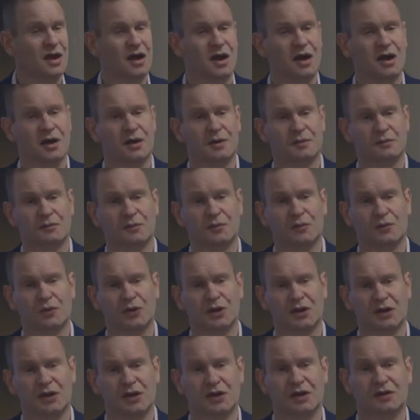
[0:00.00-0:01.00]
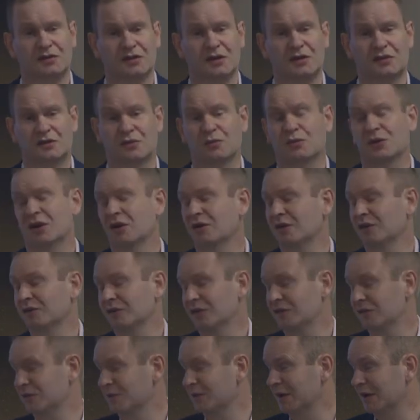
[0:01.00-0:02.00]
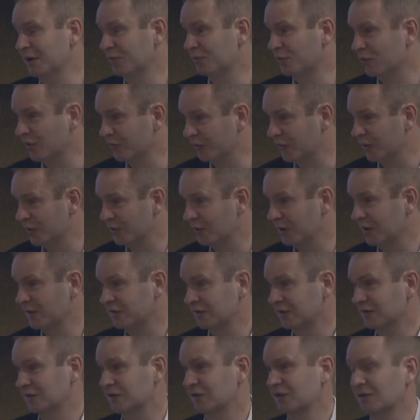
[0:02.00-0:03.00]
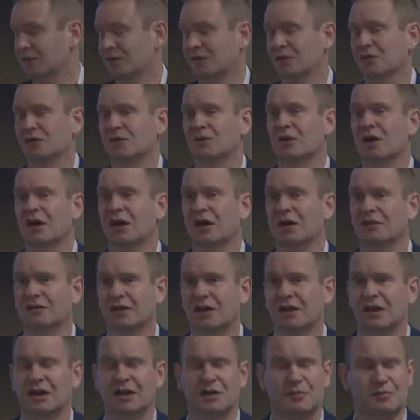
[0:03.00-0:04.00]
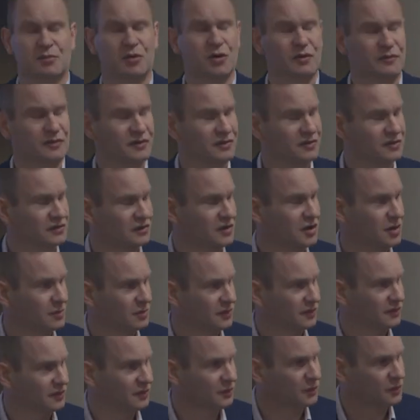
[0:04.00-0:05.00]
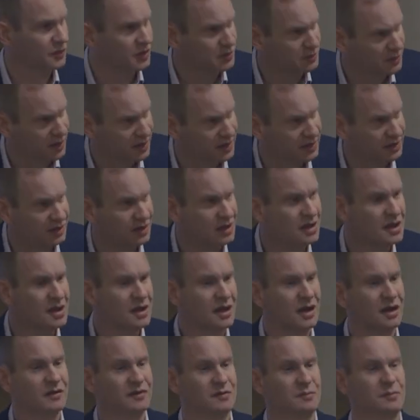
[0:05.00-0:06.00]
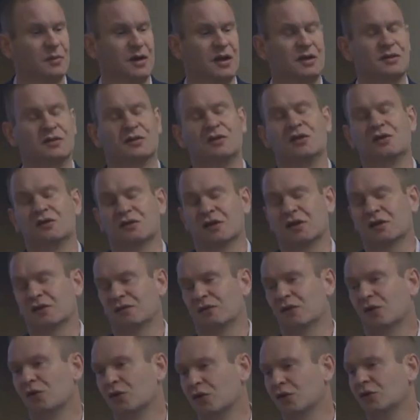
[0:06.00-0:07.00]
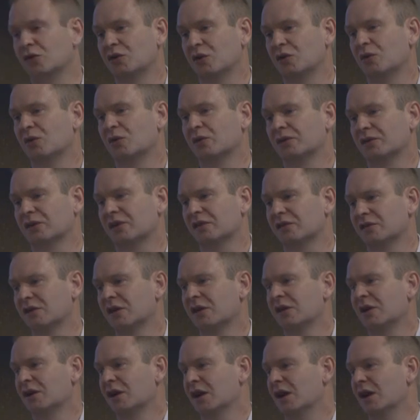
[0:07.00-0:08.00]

We don't exist to make a profit. We exist to take any profits and surplus that we make and use those for good causes,